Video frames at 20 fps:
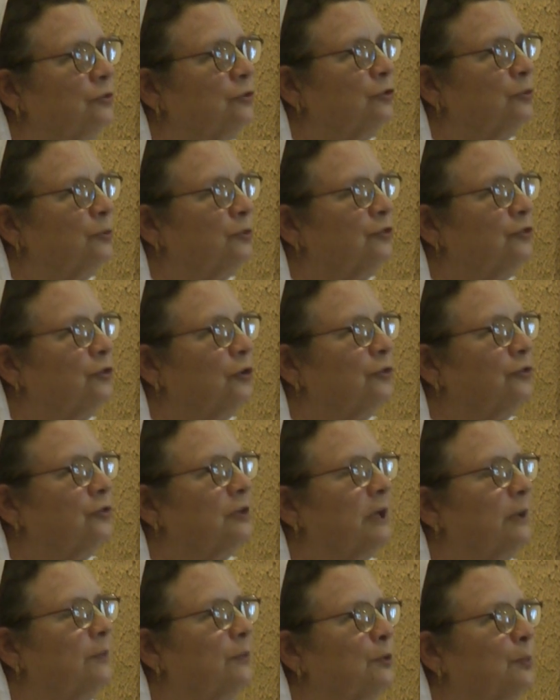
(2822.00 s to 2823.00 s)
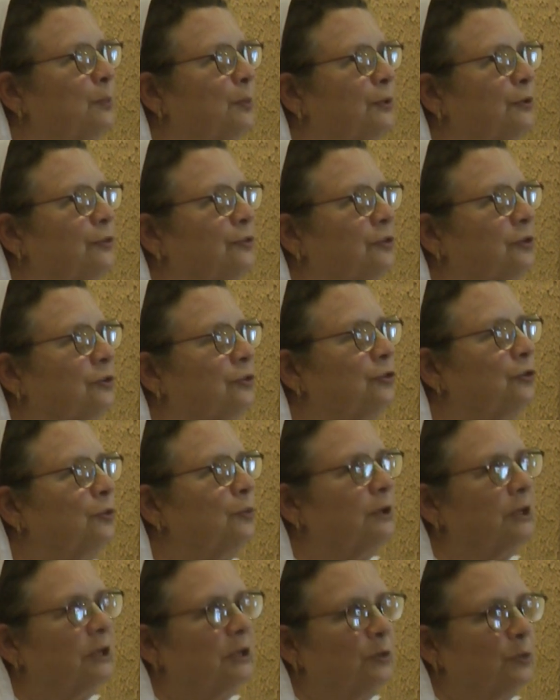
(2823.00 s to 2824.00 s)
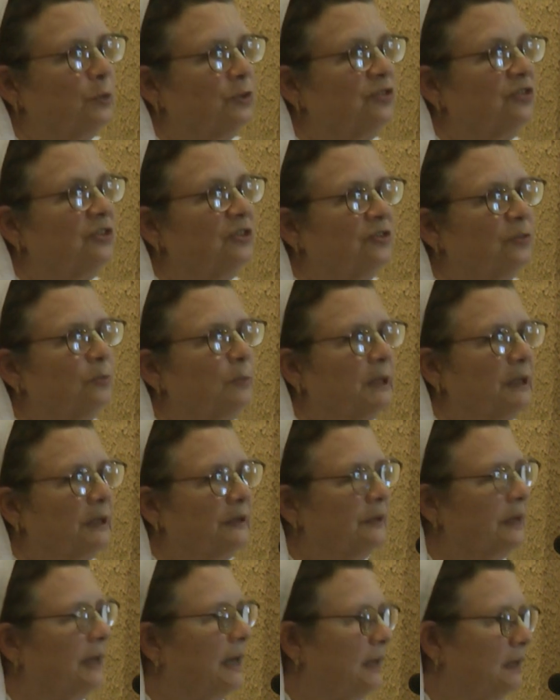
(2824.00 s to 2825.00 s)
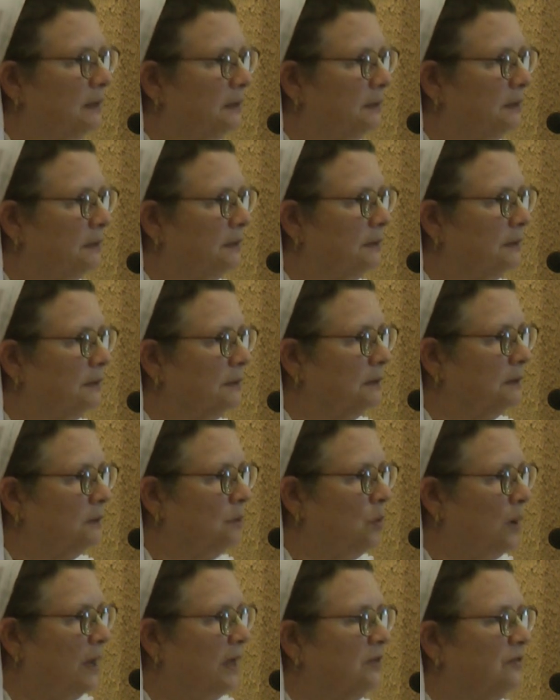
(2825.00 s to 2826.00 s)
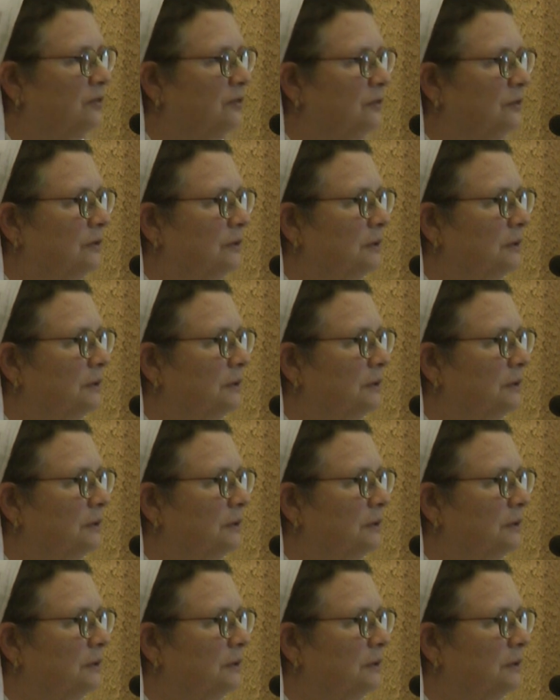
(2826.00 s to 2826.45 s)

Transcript: to associate with persons who are going to assist me in that quest.